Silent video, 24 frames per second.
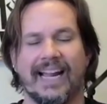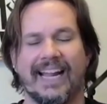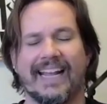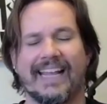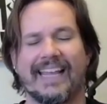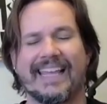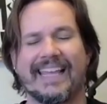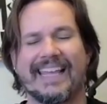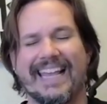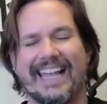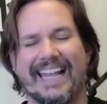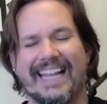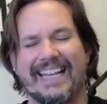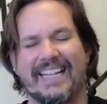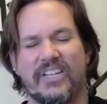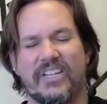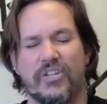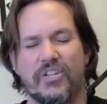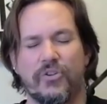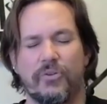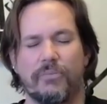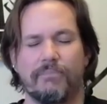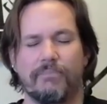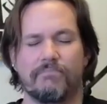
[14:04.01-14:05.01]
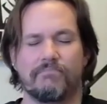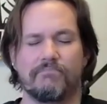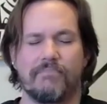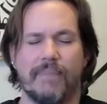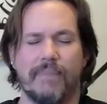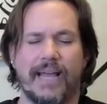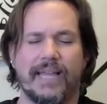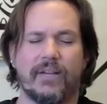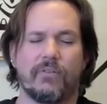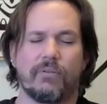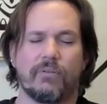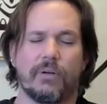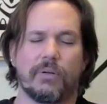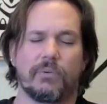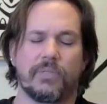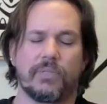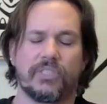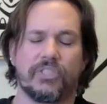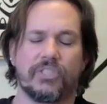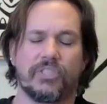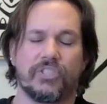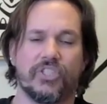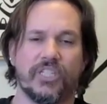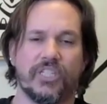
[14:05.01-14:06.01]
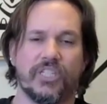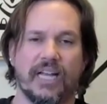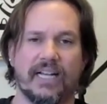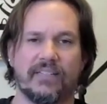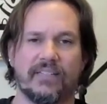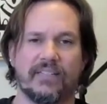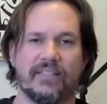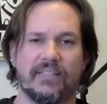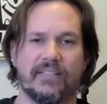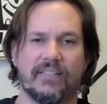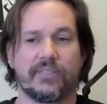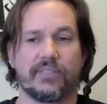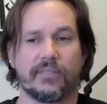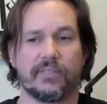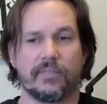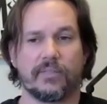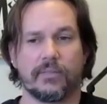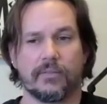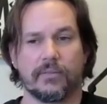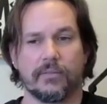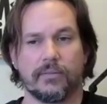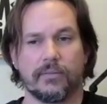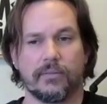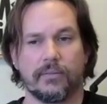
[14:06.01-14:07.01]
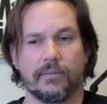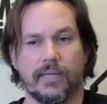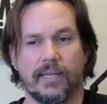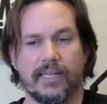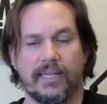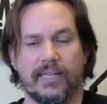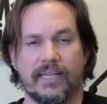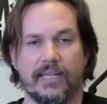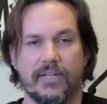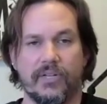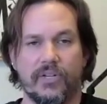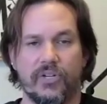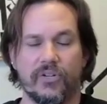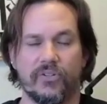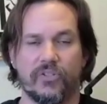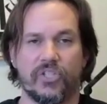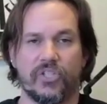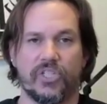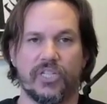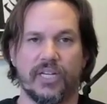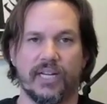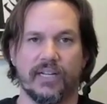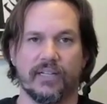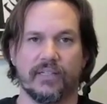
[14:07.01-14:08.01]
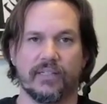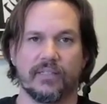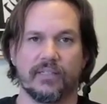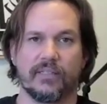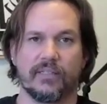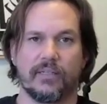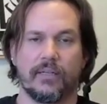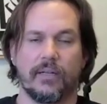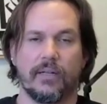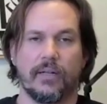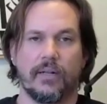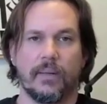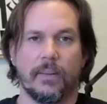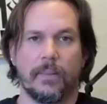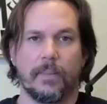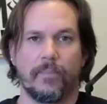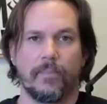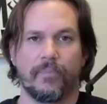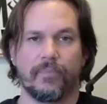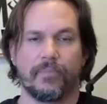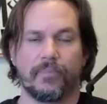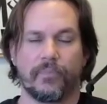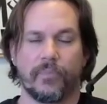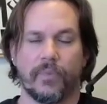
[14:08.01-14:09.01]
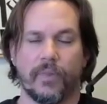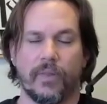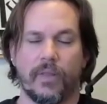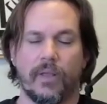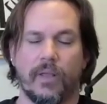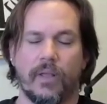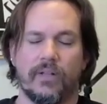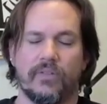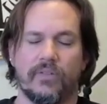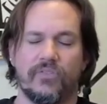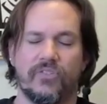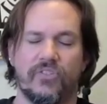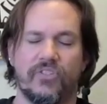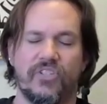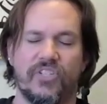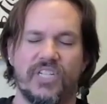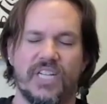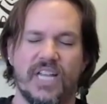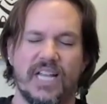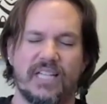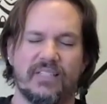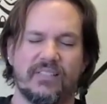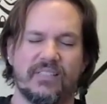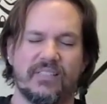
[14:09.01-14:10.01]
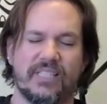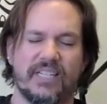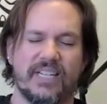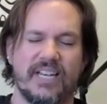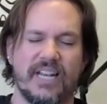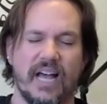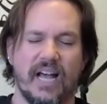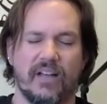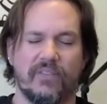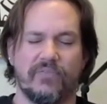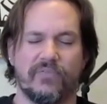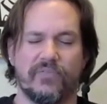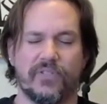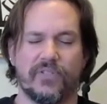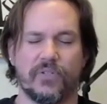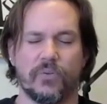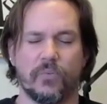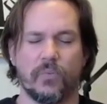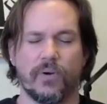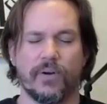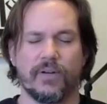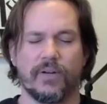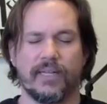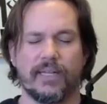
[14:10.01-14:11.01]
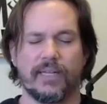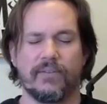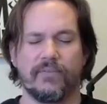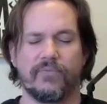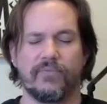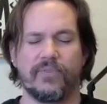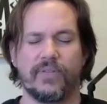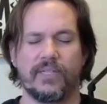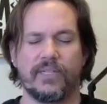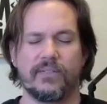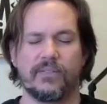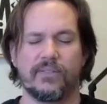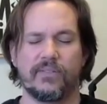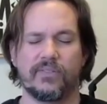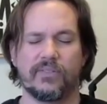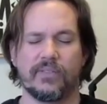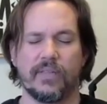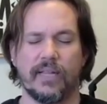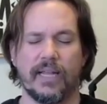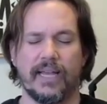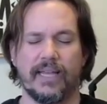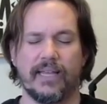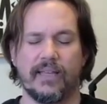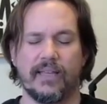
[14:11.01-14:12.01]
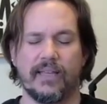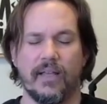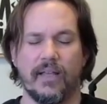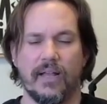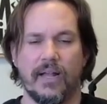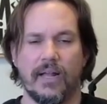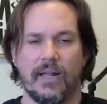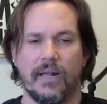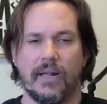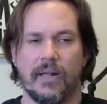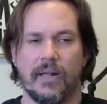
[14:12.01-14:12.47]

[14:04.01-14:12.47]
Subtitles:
And can you micro adjust, right, in your chair just enough to where it feels like